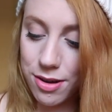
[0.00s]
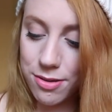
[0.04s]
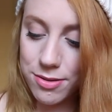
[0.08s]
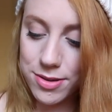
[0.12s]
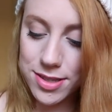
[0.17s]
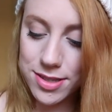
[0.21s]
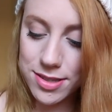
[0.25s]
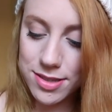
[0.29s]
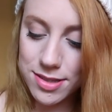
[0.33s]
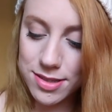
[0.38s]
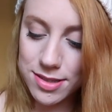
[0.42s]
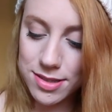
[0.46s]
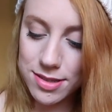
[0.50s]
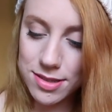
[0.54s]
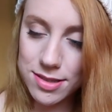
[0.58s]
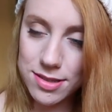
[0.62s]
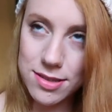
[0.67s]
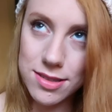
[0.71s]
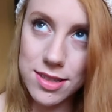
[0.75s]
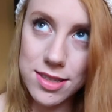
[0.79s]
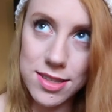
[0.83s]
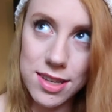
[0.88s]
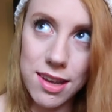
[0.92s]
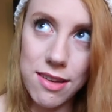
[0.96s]
It was
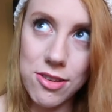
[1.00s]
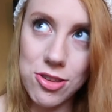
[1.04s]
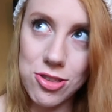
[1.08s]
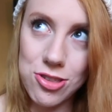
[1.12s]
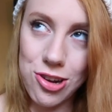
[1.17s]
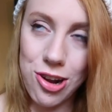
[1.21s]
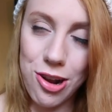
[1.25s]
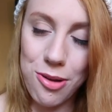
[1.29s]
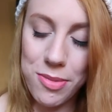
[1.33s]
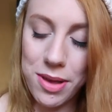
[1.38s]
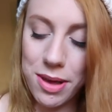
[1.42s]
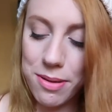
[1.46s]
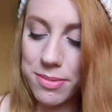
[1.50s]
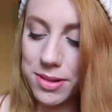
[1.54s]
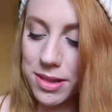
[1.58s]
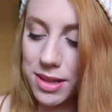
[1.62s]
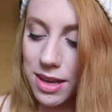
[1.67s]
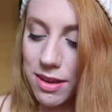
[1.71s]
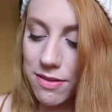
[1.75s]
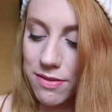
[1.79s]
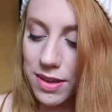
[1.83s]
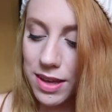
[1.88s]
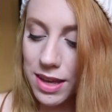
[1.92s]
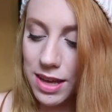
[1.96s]
the Salvation Army, I
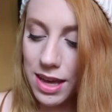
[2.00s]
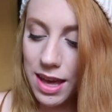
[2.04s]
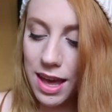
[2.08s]
believe.